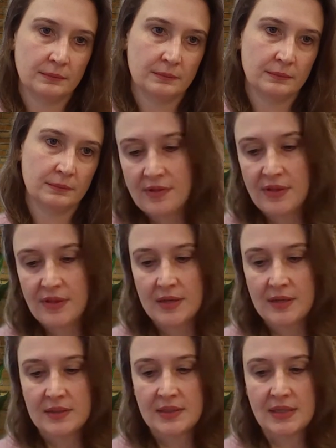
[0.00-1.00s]
of the
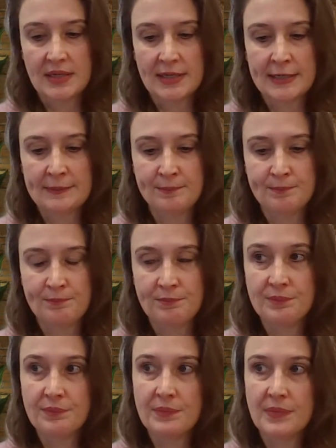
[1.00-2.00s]
things
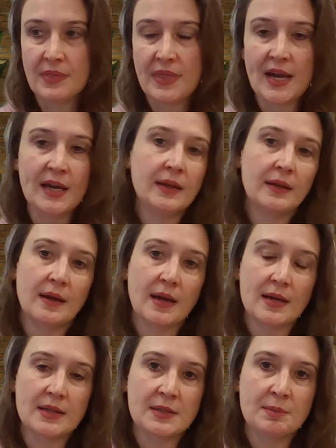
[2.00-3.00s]
that
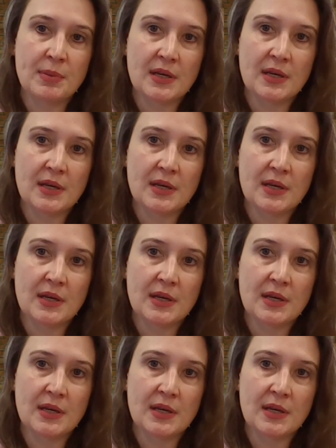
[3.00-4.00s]
has been
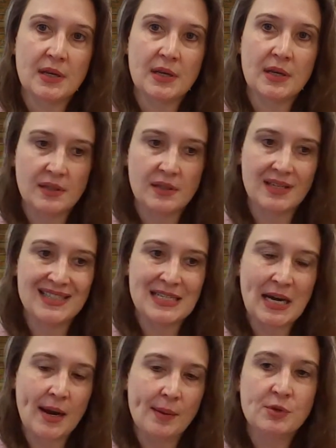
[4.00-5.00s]
impressive is the
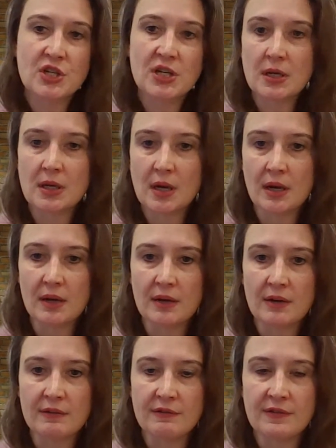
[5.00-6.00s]
adoption
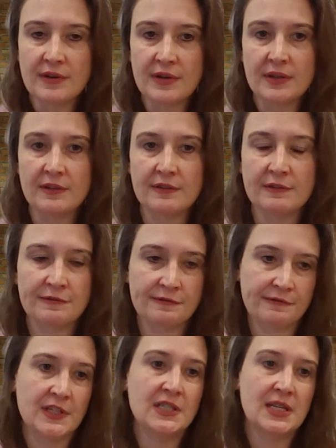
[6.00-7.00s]
of
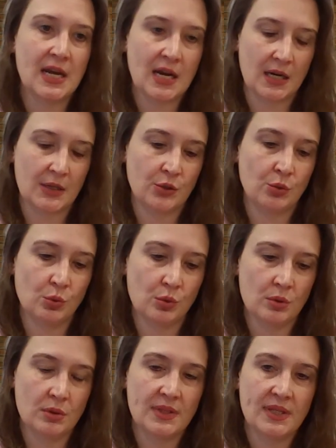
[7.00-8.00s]
fintech
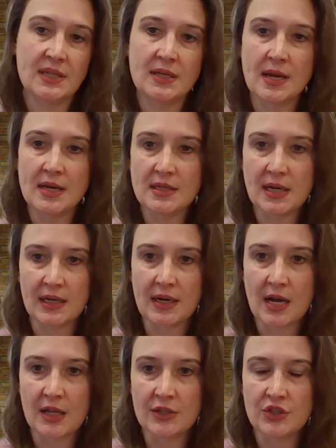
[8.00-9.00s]
tools and
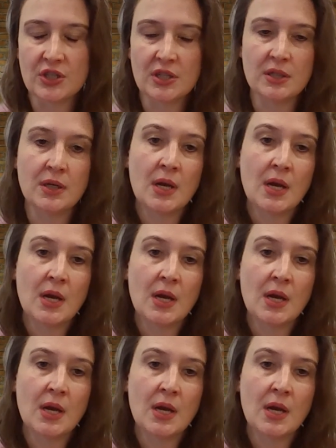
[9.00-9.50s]
technology